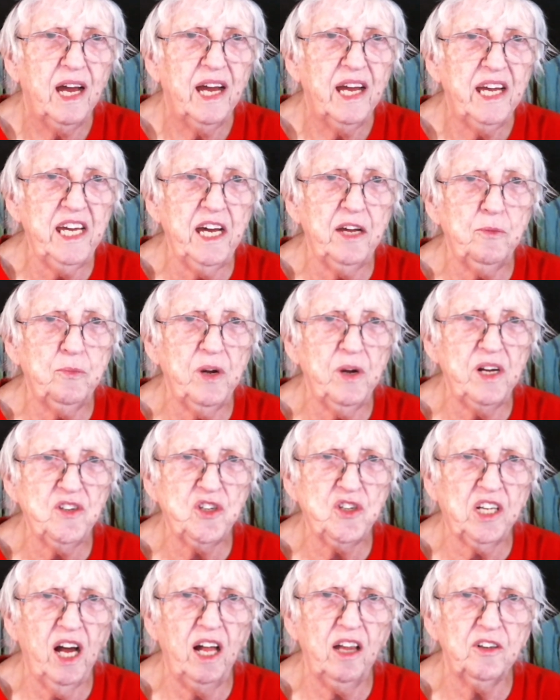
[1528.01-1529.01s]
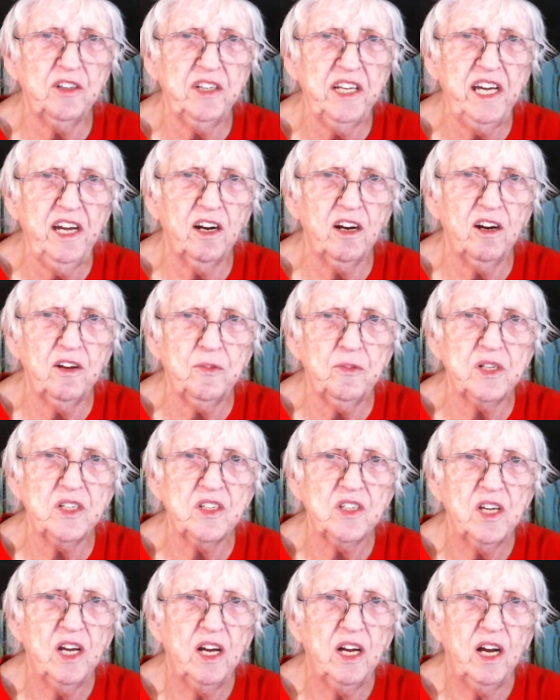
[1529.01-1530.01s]
He had rust-colored hair
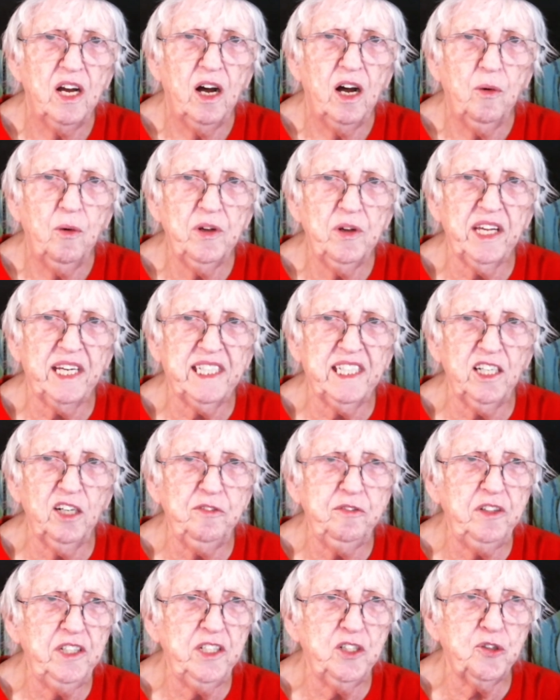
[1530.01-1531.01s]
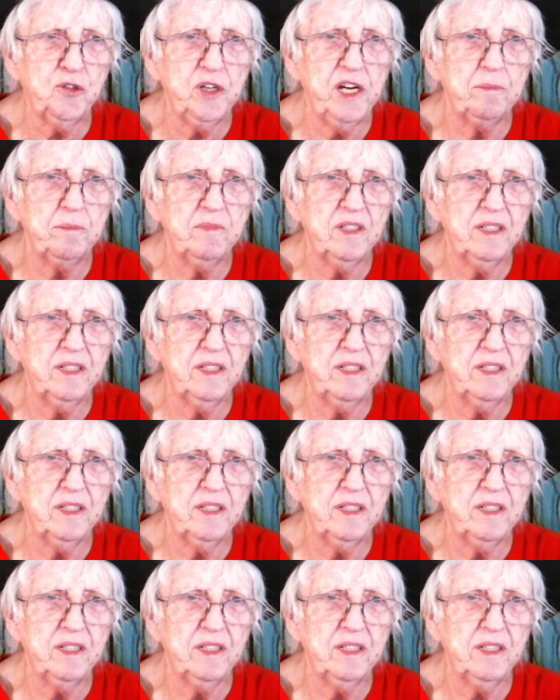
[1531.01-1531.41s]
with a carefully trimmed